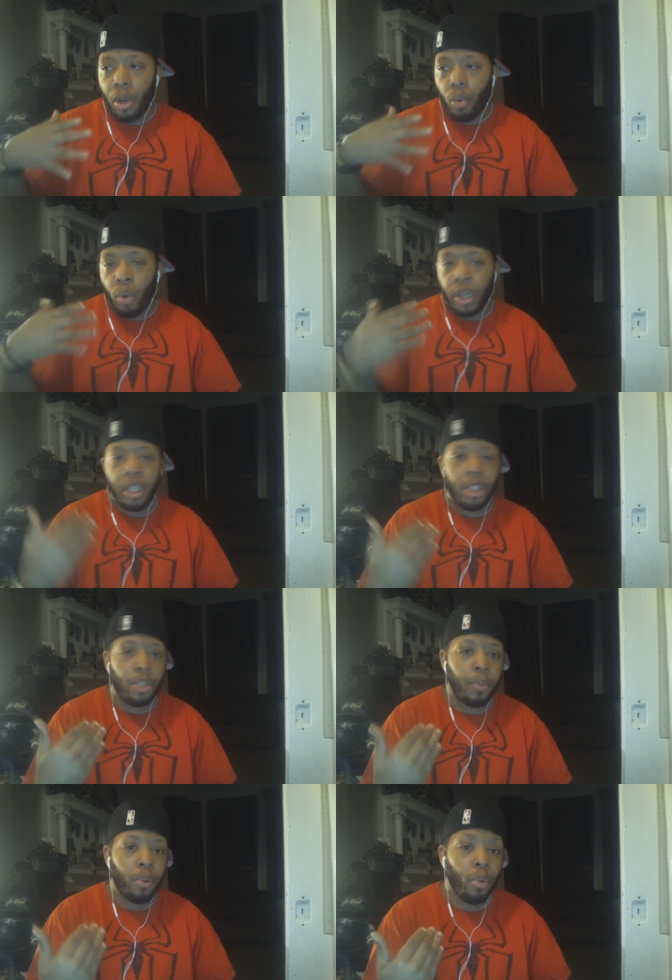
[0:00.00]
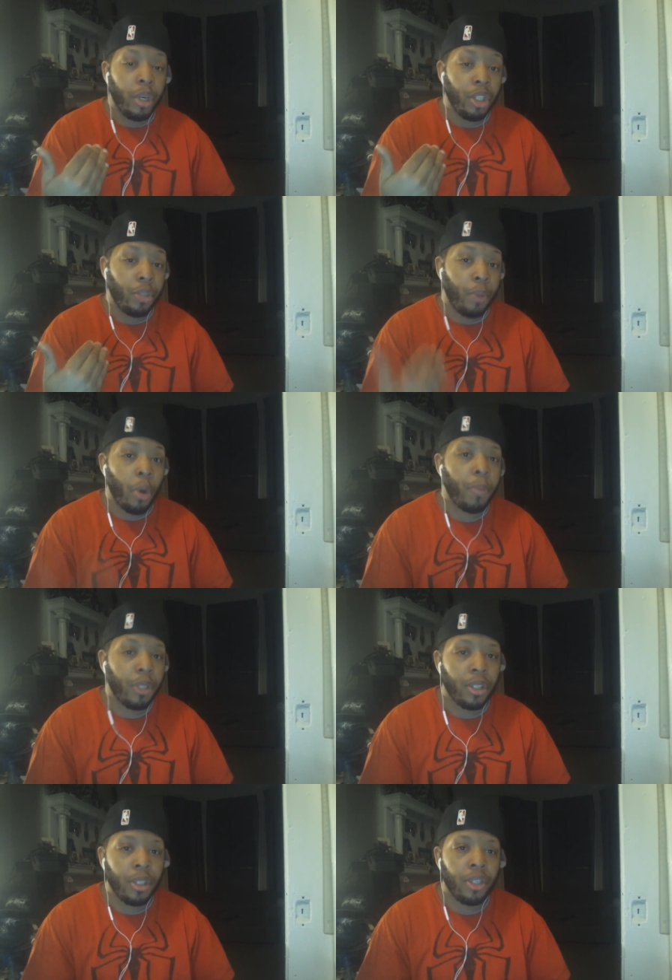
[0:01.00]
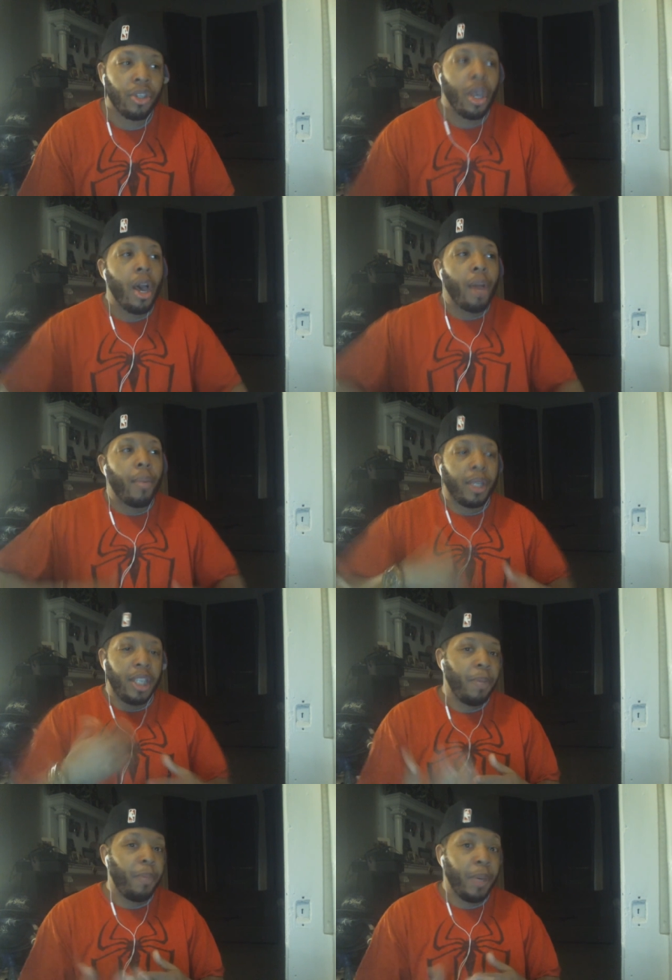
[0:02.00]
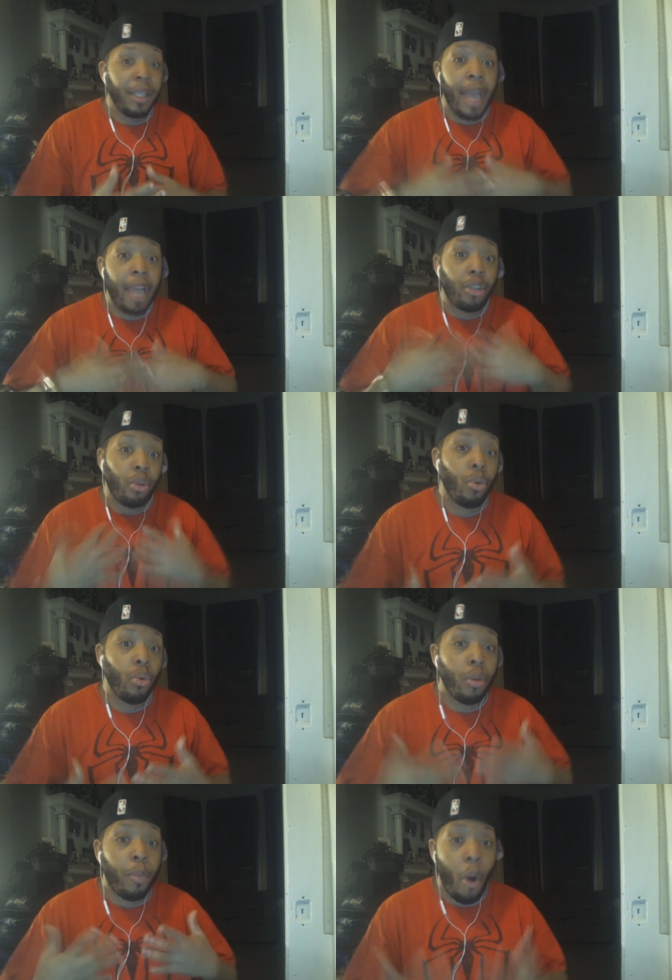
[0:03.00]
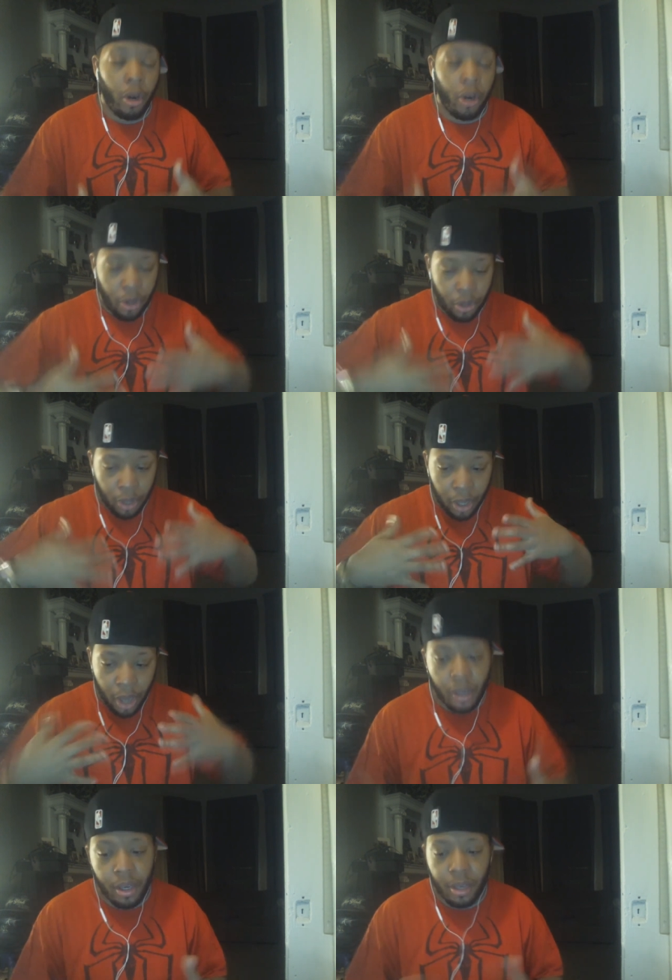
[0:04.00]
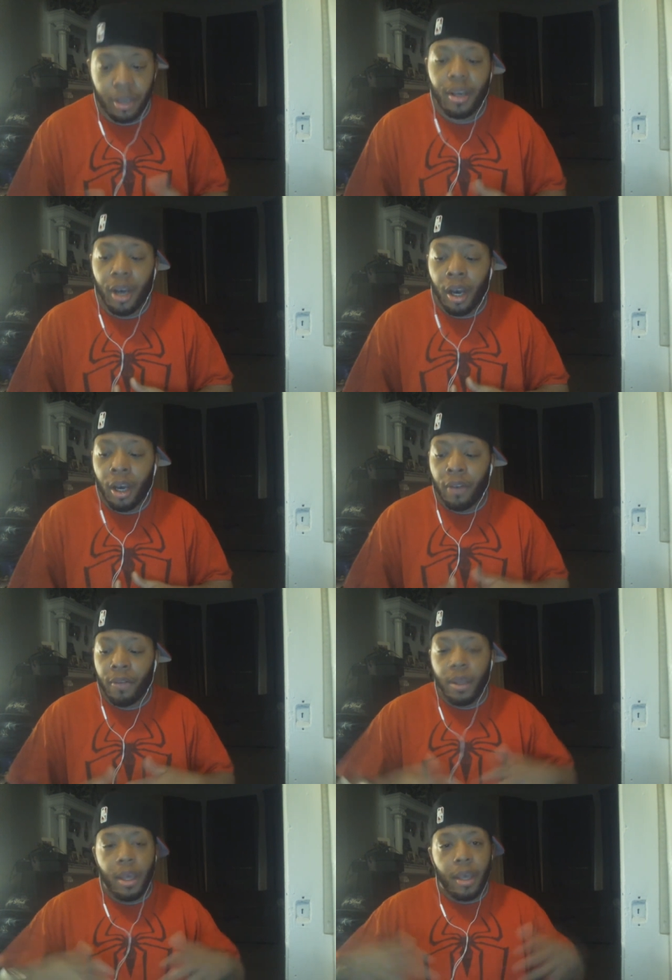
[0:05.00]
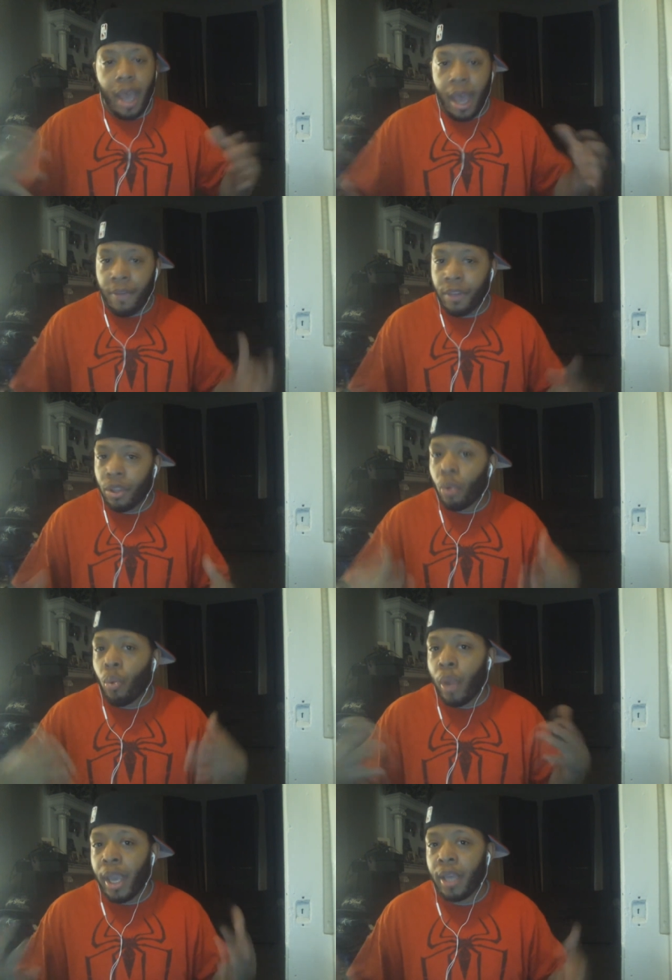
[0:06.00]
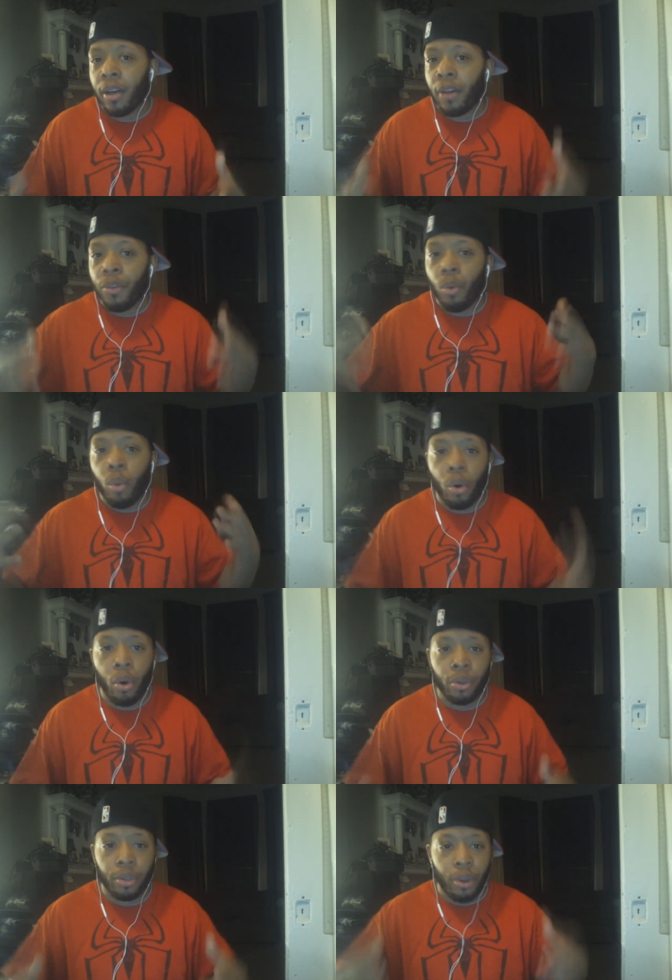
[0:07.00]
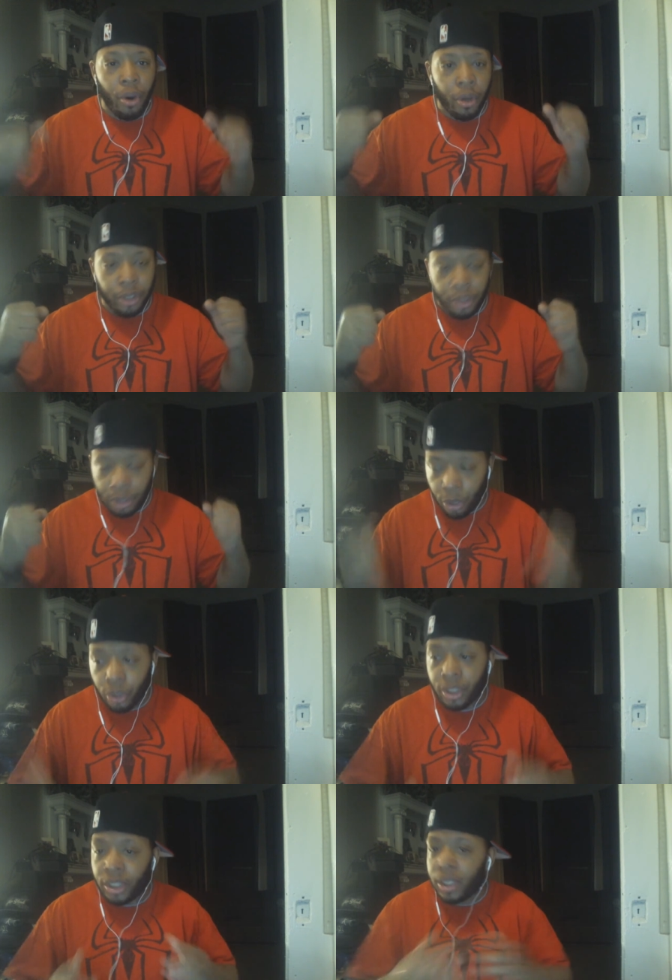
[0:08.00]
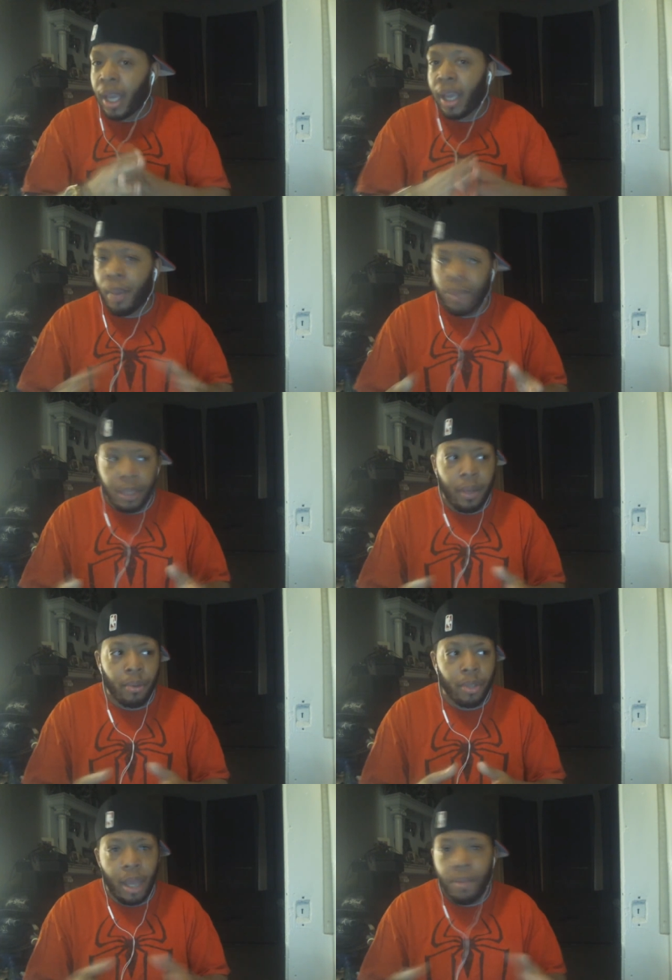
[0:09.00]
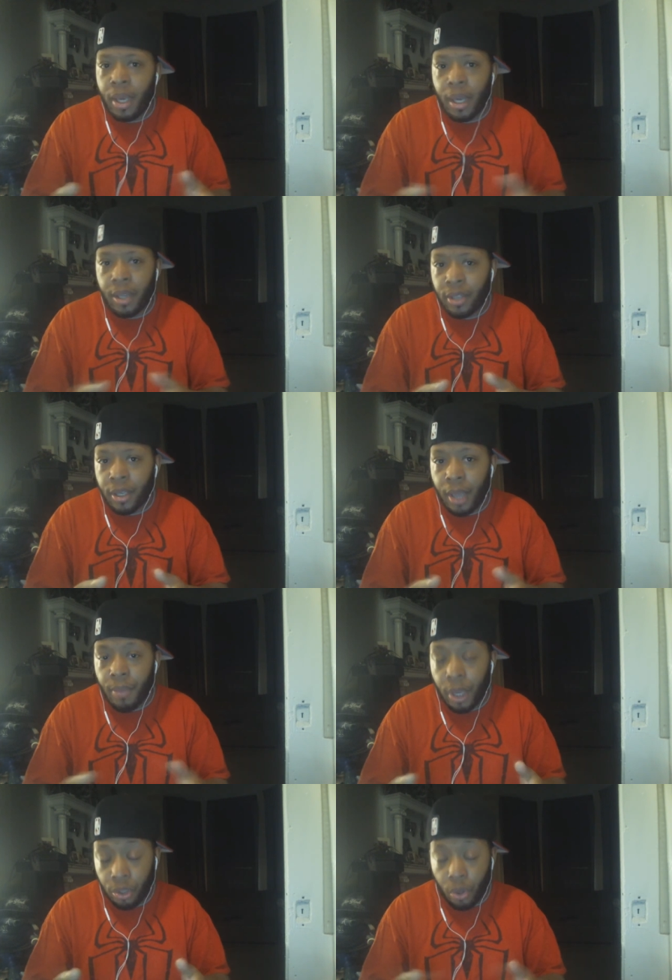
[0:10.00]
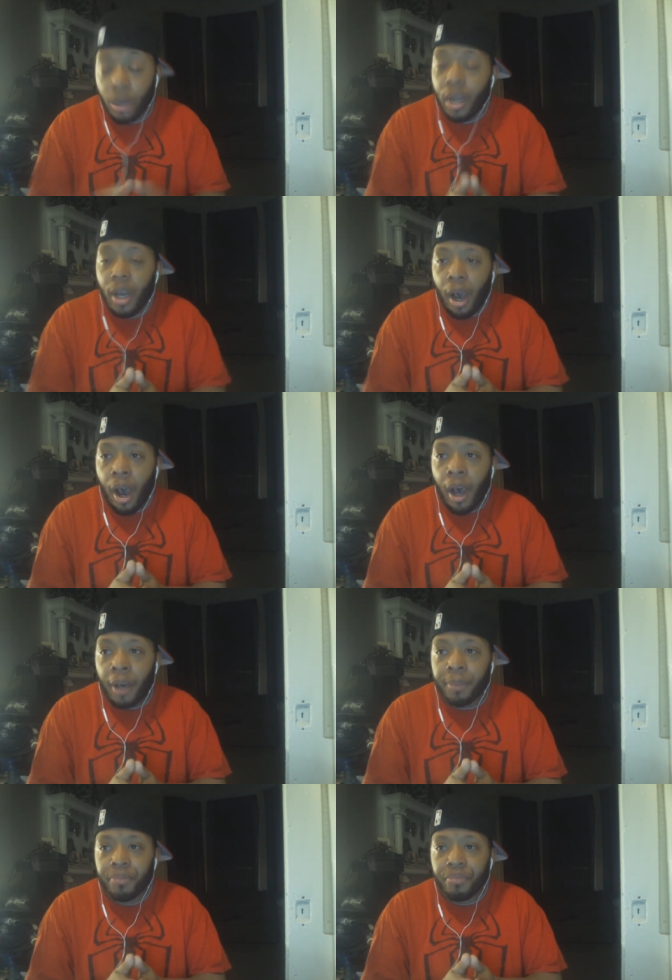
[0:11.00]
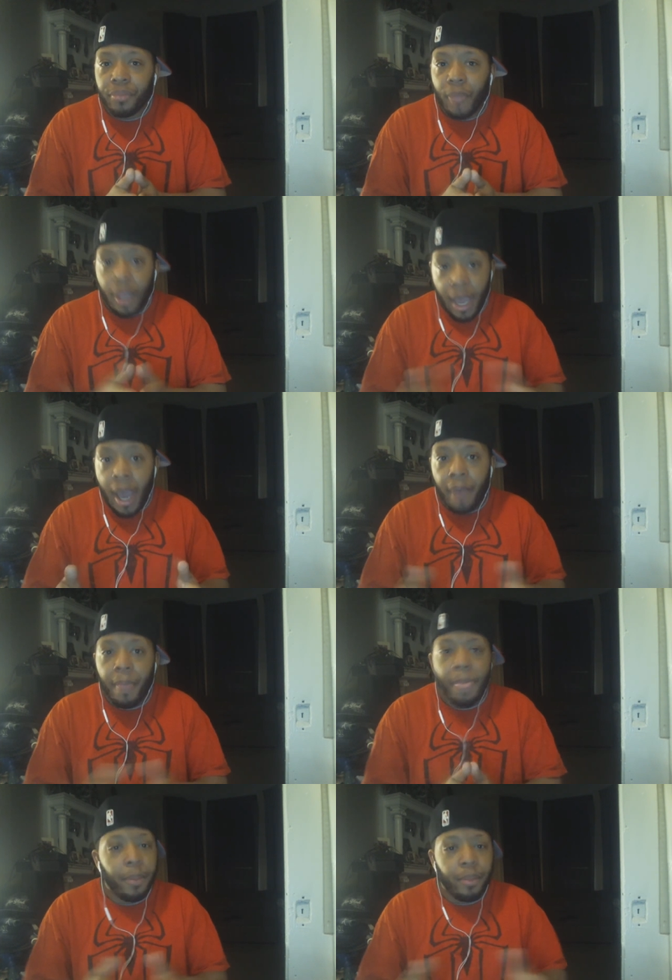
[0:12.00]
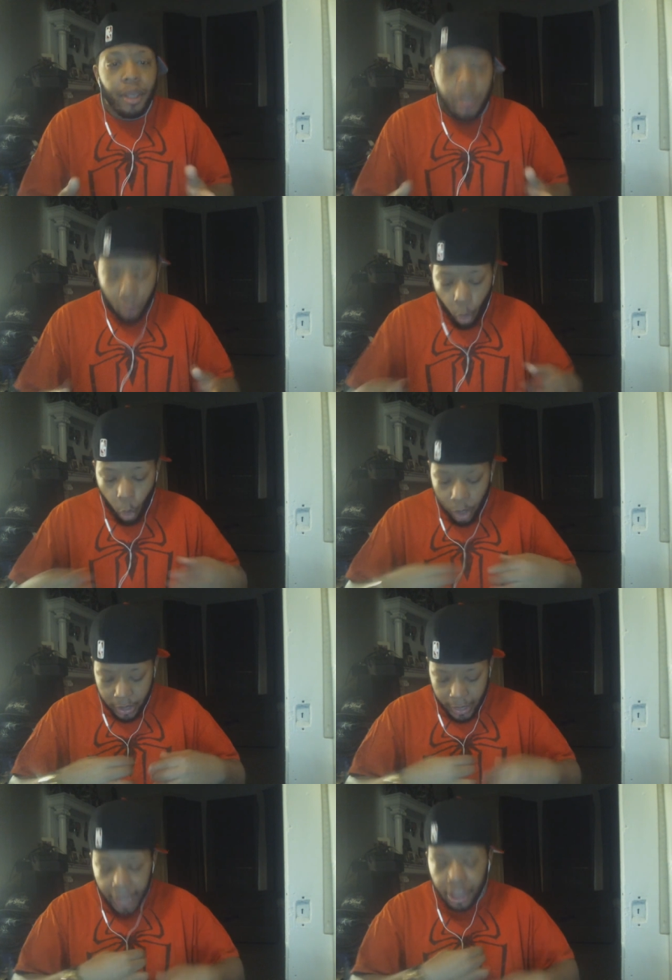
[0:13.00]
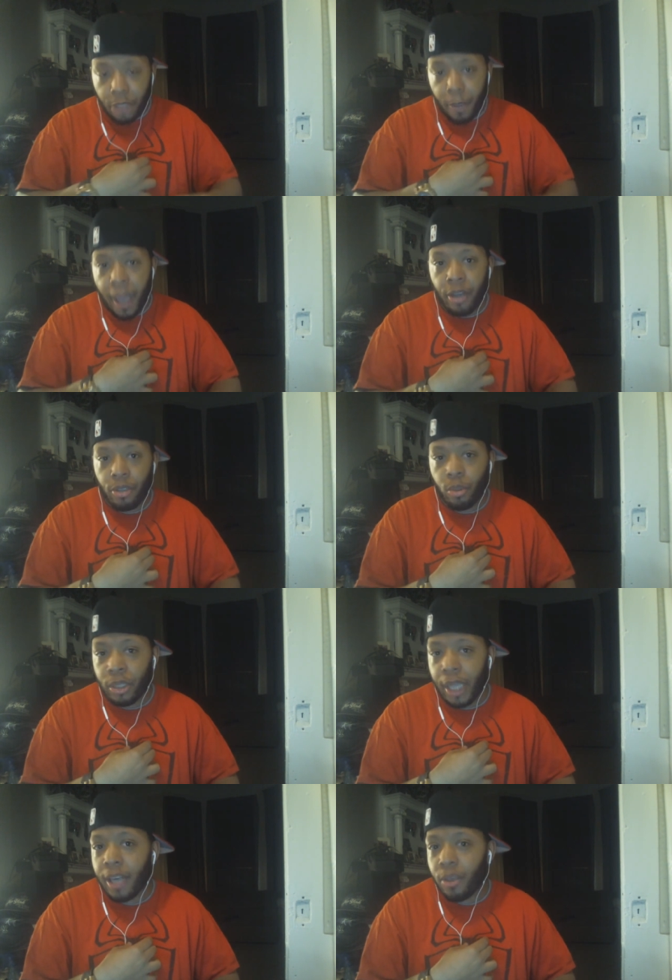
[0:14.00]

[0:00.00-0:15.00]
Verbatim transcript: what he's what his purpose is, but keeping that true to Parker luck of having the weight of the world on your shoulders. Just like I believe that was Aunt May that said that. I'm not sure. Uh, yeah, was that the spider? Was that